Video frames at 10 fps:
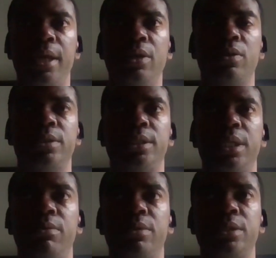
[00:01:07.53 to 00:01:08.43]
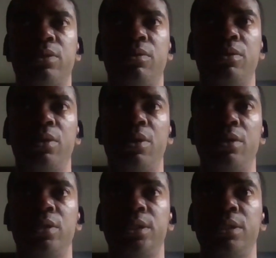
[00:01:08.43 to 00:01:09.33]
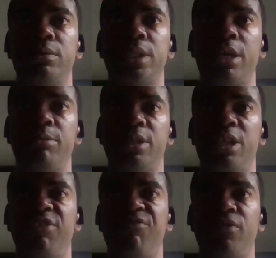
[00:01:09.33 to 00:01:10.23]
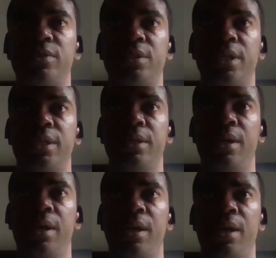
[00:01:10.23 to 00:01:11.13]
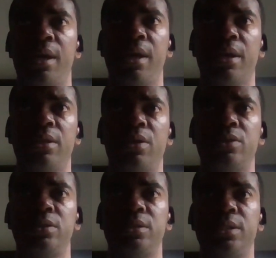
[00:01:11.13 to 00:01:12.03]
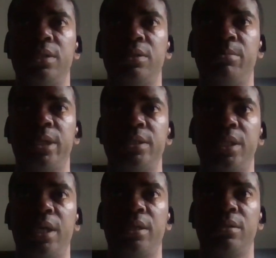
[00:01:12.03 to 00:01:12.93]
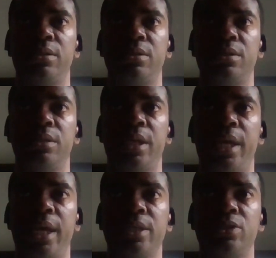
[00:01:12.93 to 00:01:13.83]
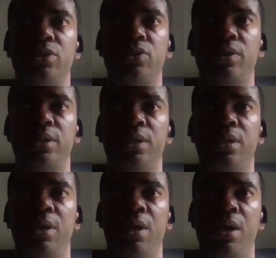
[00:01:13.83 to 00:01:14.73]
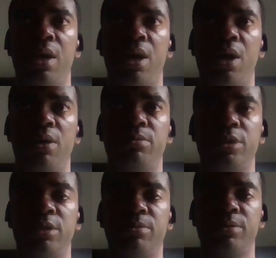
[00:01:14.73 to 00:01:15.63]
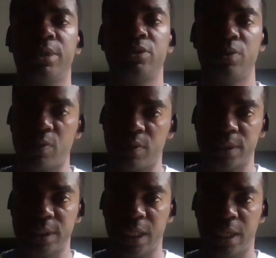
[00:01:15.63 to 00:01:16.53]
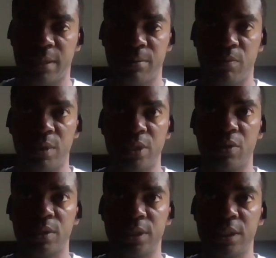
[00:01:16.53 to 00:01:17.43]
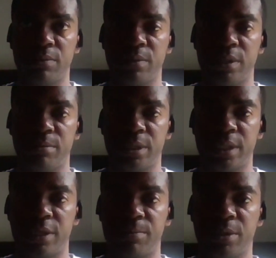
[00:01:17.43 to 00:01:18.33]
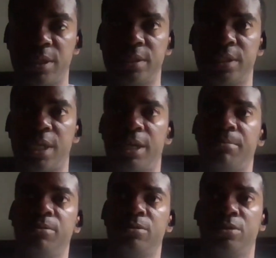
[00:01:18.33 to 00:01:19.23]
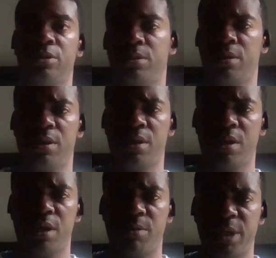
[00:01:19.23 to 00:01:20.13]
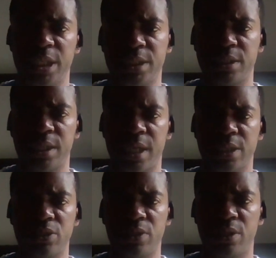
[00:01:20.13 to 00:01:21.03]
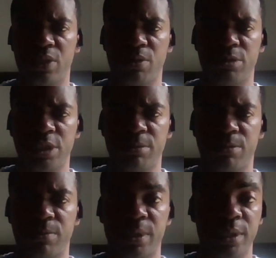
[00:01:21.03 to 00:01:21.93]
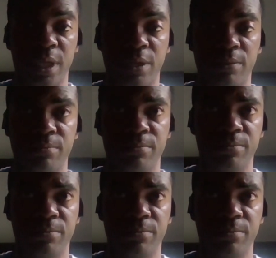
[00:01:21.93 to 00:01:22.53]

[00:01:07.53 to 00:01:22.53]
I'm going to see what's going on and see what's happening here for us. And I, I can honestly say about that. Absolutely. Unbelievable that you're going to see what you're going to see away right now because I'm, I mean, it's absolutely unbelievable right now.